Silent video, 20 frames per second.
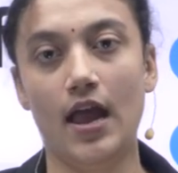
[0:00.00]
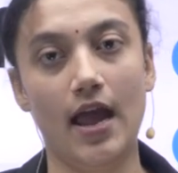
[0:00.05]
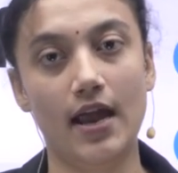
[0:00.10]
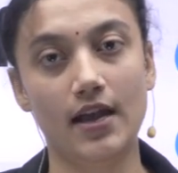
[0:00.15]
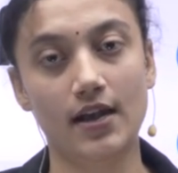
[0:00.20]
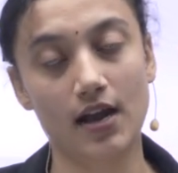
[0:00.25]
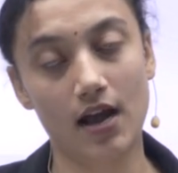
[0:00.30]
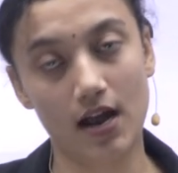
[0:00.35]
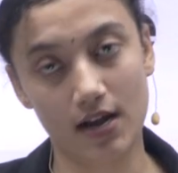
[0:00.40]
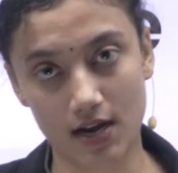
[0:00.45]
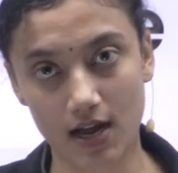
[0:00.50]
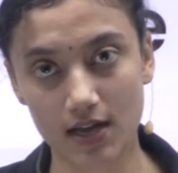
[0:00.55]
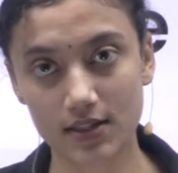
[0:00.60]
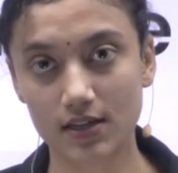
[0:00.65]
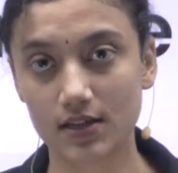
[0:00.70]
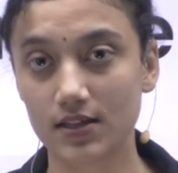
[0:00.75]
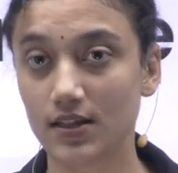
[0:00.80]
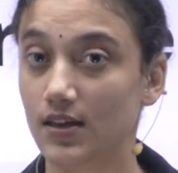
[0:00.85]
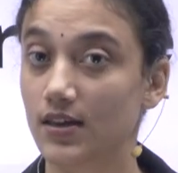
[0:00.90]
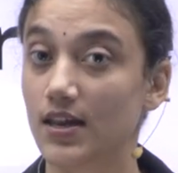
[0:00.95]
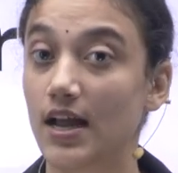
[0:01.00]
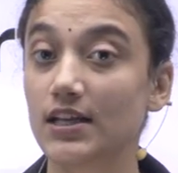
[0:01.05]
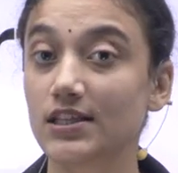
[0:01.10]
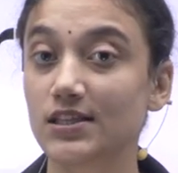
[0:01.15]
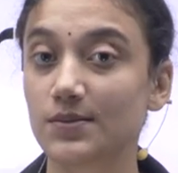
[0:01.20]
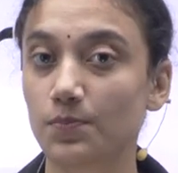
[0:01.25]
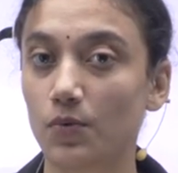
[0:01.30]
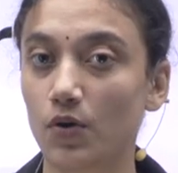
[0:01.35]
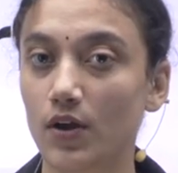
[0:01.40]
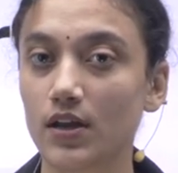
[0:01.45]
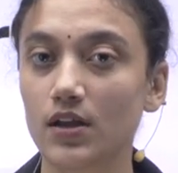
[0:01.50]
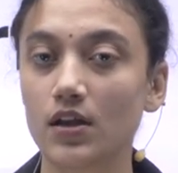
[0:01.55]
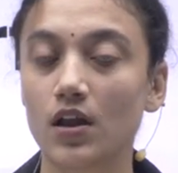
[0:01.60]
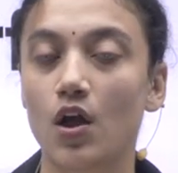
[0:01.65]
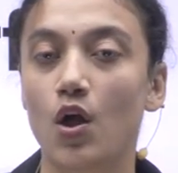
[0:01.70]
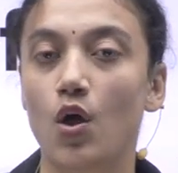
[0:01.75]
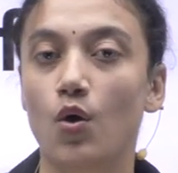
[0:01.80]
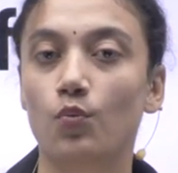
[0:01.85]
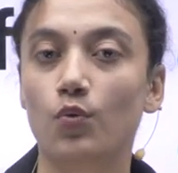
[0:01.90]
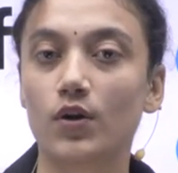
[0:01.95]
And another, the last point,
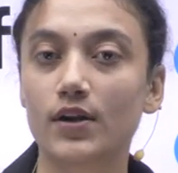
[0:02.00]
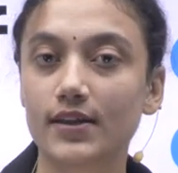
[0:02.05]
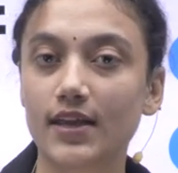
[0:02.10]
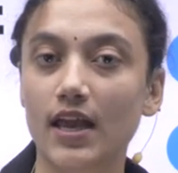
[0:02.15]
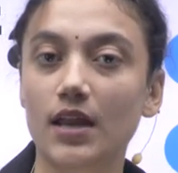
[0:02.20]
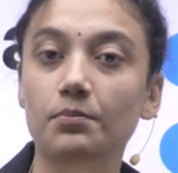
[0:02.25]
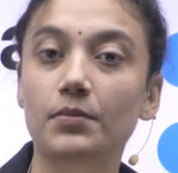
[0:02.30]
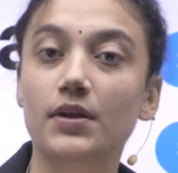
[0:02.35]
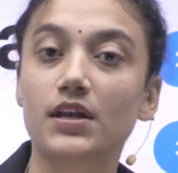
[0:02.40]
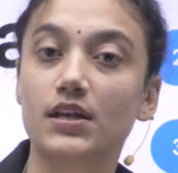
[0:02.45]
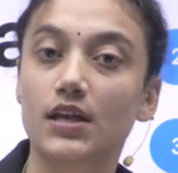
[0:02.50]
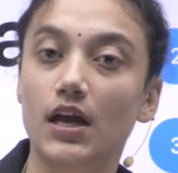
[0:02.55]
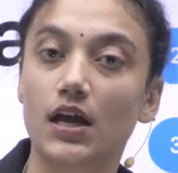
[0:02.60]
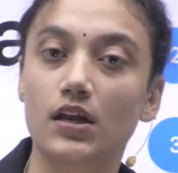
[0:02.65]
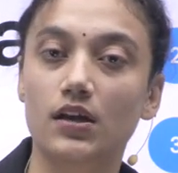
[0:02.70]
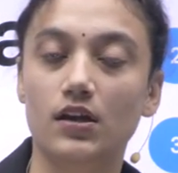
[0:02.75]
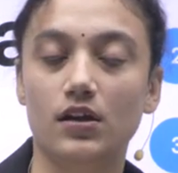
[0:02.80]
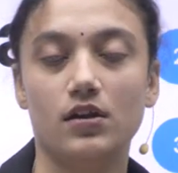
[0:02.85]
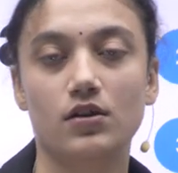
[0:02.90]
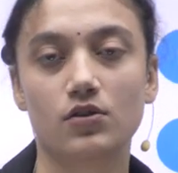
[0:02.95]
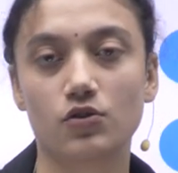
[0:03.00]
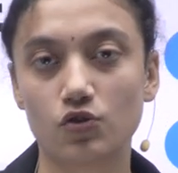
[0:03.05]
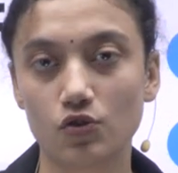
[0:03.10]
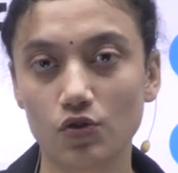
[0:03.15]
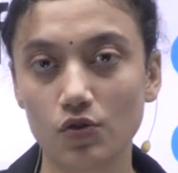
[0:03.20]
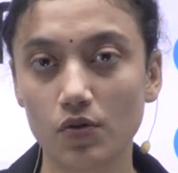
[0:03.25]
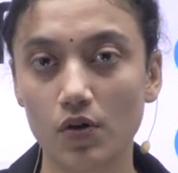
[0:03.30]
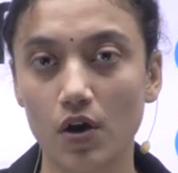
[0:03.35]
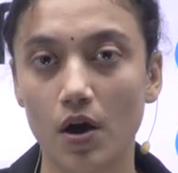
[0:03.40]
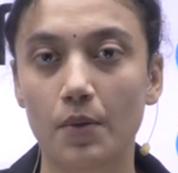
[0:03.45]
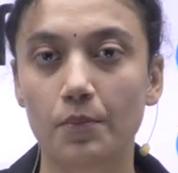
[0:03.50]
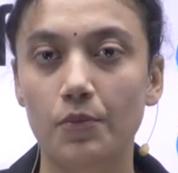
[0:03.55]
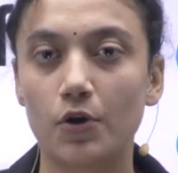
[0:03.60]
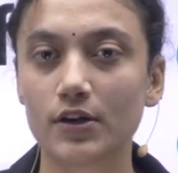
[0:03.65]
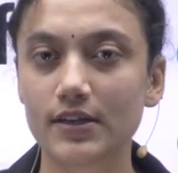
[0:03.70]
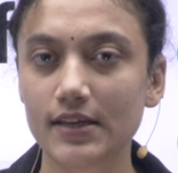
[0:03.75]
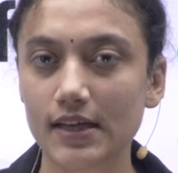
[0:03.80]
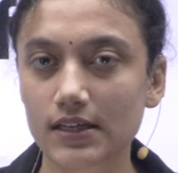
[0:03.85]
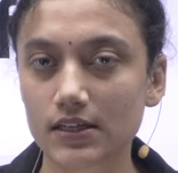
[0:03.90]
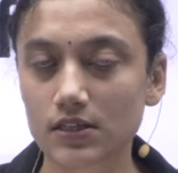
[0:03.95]
what can be done to
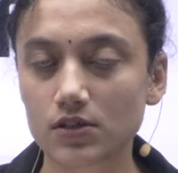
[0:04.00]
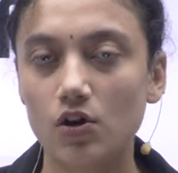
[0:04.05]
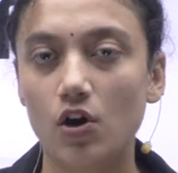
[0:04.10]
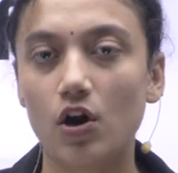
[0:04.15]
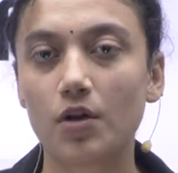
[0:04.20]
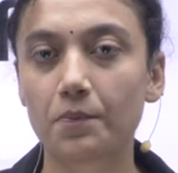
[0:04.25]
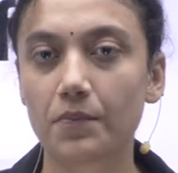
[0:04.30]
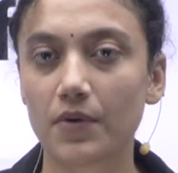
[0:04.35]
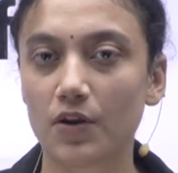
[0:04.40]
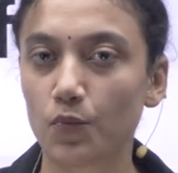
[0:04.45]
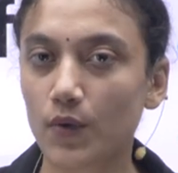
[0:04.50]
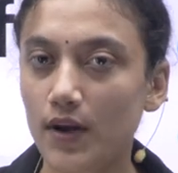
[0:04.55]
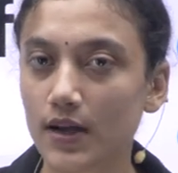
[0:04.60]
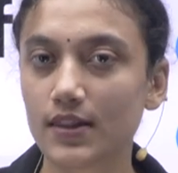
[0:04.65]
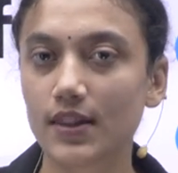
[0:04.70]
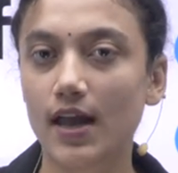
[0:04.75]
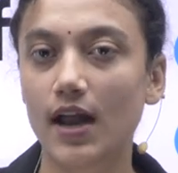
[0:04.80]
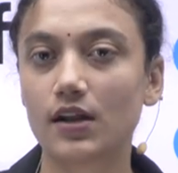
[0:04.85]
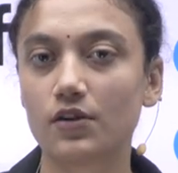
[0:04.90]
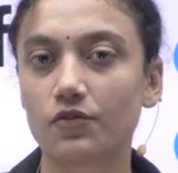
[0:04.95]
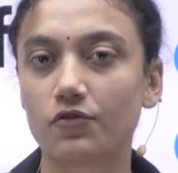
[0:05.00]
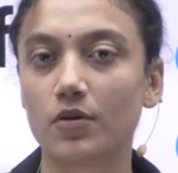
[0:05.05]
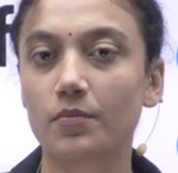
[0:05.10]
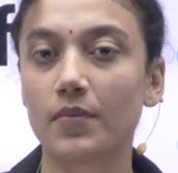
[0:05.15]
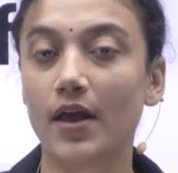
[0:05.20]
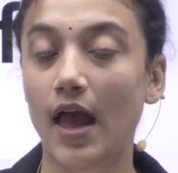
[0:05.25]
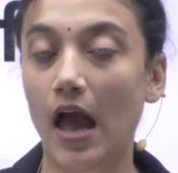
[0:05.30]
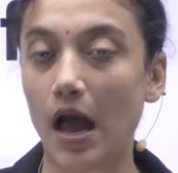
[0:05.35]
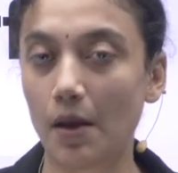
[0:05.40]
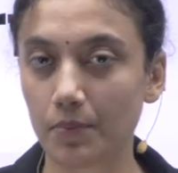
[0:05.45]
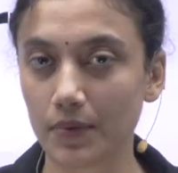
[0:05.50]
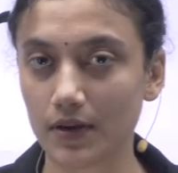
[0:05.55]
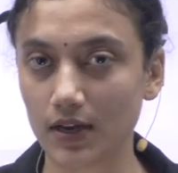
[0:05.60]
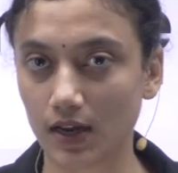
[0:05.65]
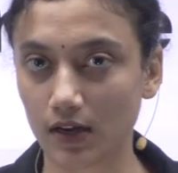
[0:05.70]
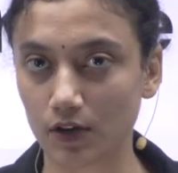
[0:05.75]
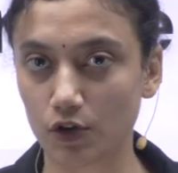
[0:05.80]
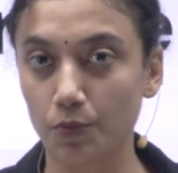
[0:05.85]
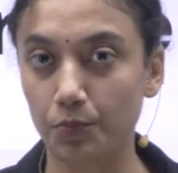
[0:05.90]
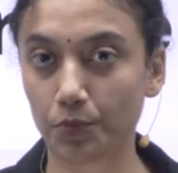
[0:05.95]
protect or prevent that from
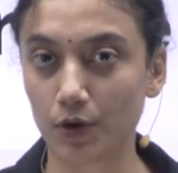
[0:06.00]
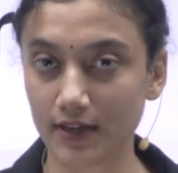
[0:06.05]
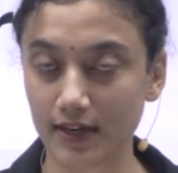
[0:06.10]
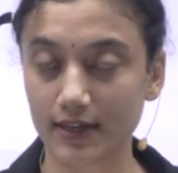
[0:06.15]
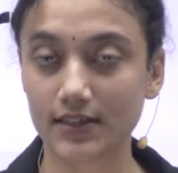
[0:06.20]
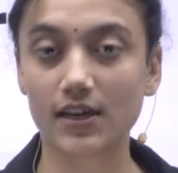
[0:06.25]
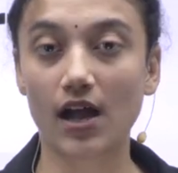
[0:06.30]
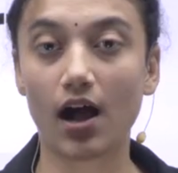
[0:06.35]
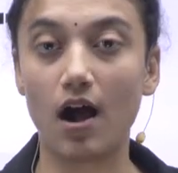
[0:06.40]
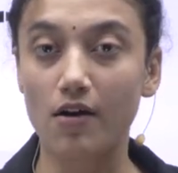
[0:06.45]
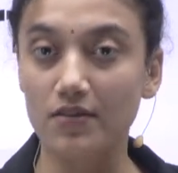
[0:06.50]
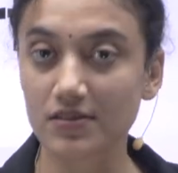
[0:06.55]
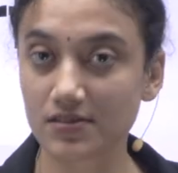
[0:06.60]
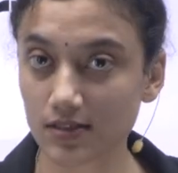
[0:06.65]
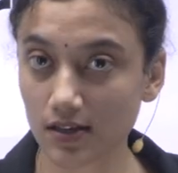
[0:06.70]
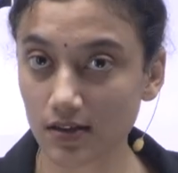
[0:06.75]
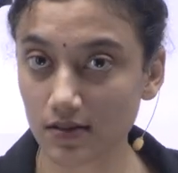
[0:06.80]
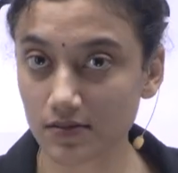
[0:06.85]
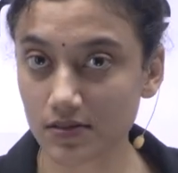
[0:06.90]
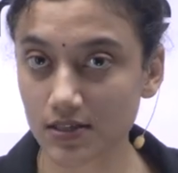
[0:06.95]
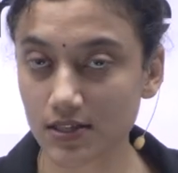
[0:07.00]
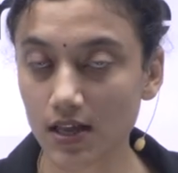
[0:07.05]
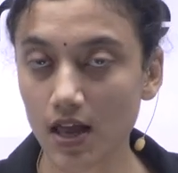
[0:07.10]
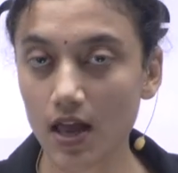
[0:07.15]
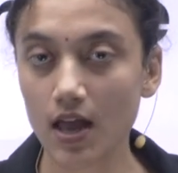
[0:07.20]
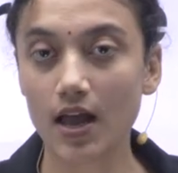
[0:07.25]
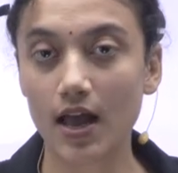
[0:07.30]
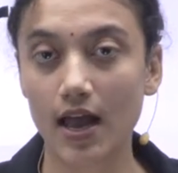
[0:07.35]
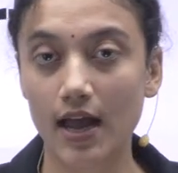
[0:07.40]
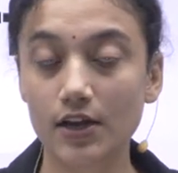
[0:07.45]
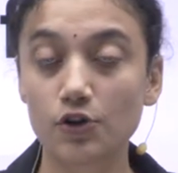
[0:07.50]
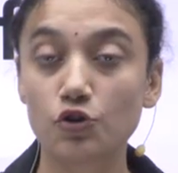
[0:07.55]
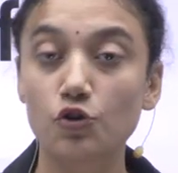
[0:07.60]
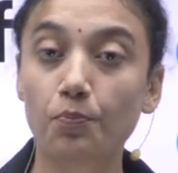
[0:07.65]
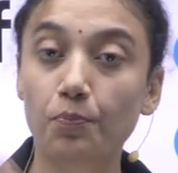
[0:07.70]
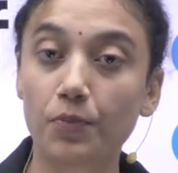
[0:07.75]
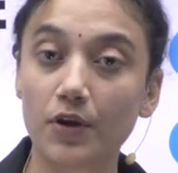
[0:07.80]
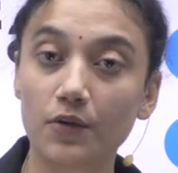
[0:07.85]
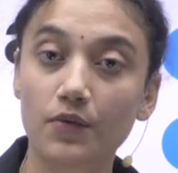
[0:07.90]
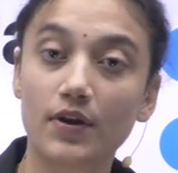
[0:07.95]
happening, to protect ourselves and to
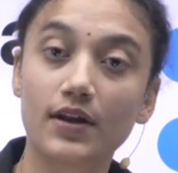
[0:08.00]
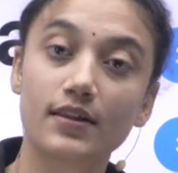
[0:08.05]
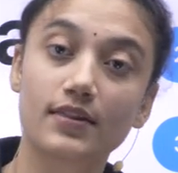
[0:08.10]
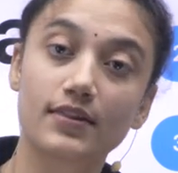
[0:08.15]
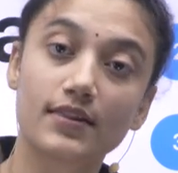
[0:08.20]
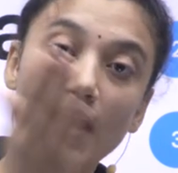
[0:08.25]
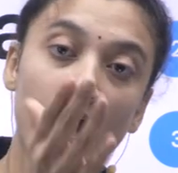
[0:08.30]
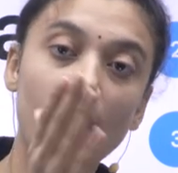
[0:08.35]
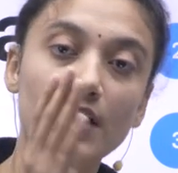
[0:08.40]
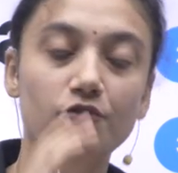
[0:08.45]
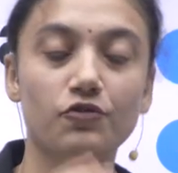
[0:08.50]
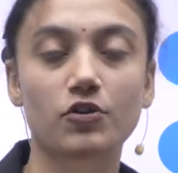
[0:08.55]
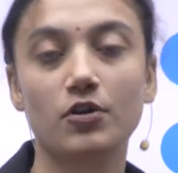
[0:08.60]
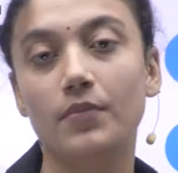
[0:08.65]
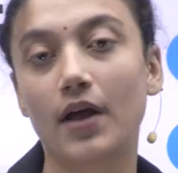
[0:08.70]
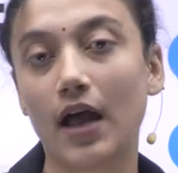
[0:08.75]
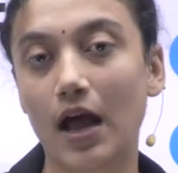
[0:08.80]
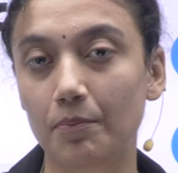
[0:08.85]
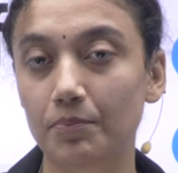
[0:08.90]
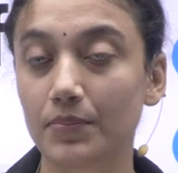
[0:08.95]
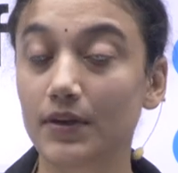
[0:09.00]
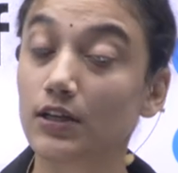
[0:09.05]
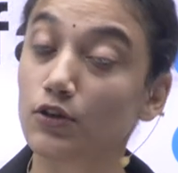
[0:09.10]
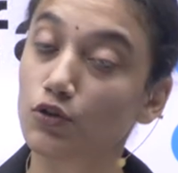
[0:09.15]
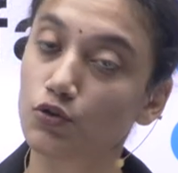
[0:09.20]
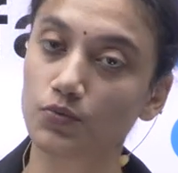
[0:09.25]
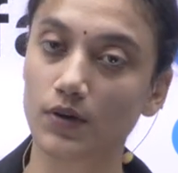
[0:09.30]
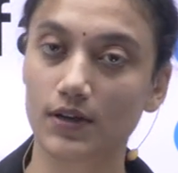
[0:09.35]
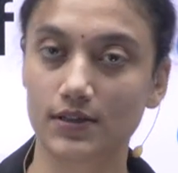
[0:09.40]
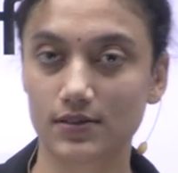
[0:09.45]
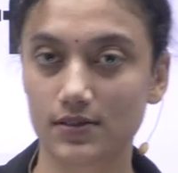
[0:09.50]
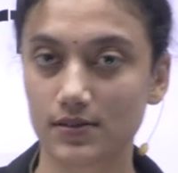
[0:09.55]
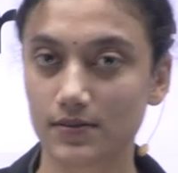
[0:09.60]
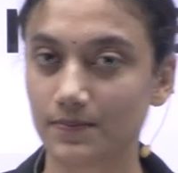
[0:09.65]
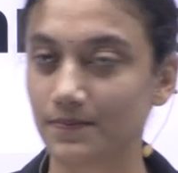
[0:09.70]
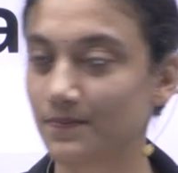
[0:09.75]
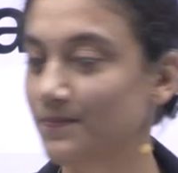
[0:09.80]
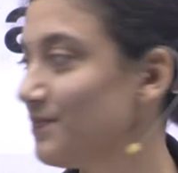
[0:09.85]
prevent that from happening to us.